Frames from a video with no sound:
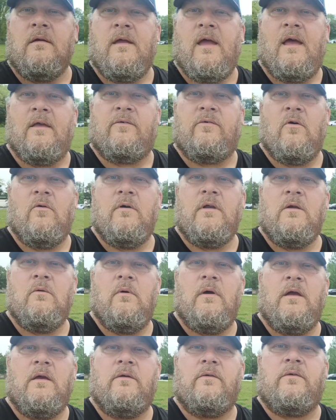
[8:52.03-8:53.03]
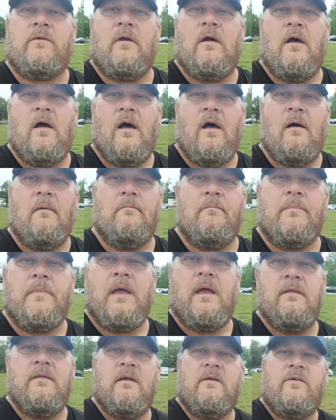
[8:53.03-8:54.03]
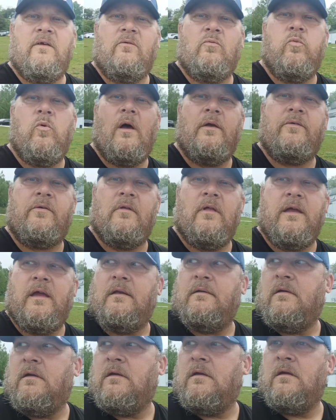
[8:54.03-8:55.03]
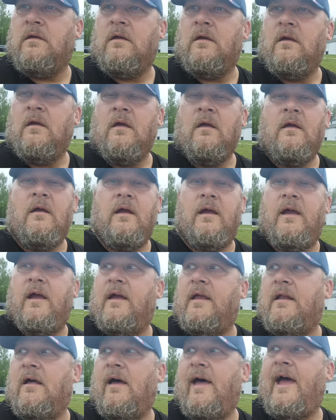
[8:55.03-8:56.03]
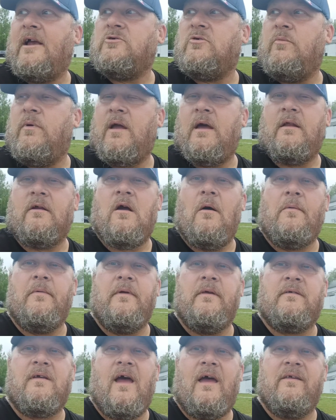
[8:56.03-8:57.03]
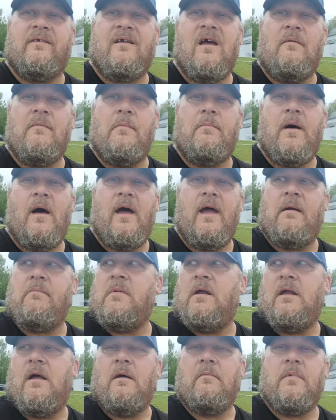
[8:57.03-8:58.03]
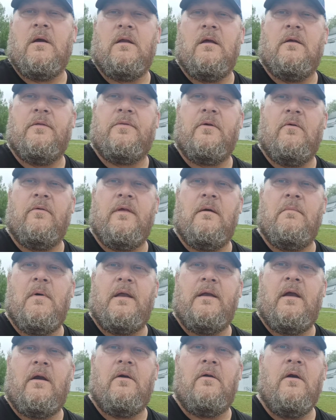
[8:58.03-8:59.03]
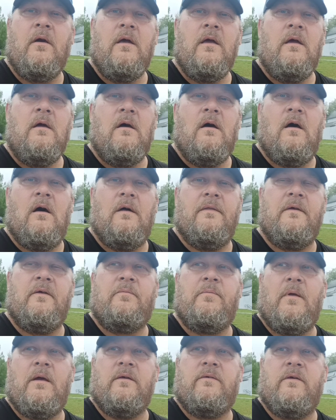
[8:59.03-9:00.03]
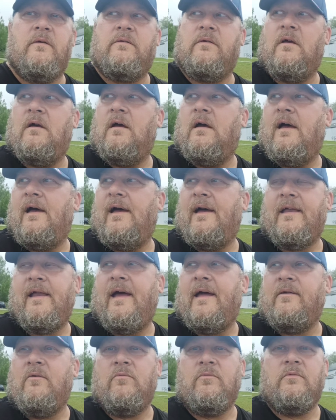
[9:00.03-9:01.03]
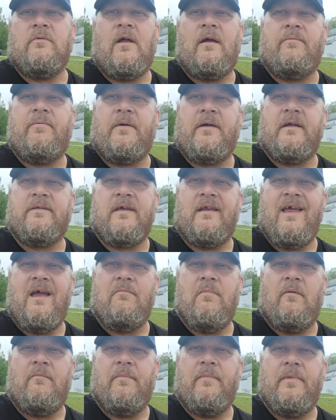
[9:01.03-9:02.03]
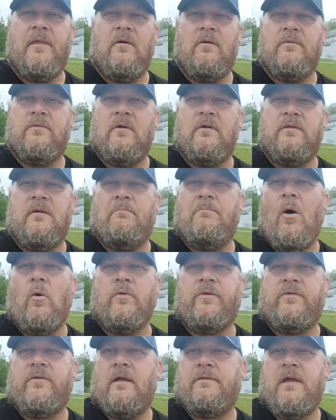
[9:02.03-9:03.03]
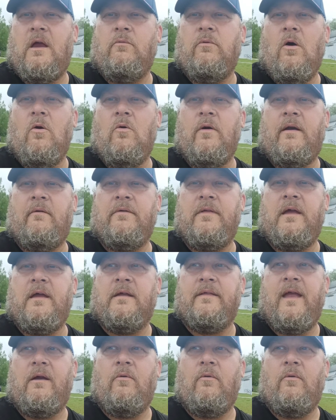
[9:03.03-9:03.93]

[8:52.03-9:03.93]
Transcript: Yeah, so anyways, and this is Wesleyan. And actually we got a couple of these guys coming by. I'm gonna throw them on here. This place is I forget the name of them, the boats that they row and everything,